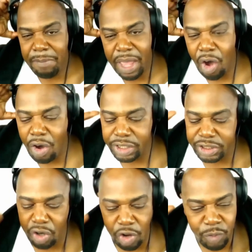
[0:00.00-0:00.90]
man, all these
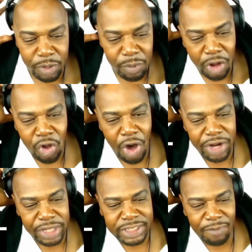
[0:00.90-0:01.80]
girls run around calling
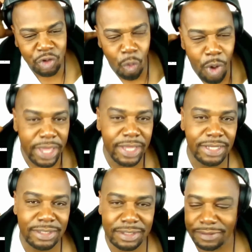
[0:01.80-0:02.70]
themselves
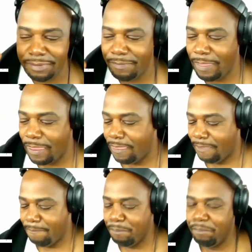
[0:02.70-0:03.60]
queens,
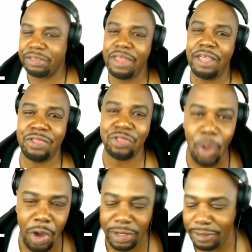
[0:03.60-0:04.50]
but they thought.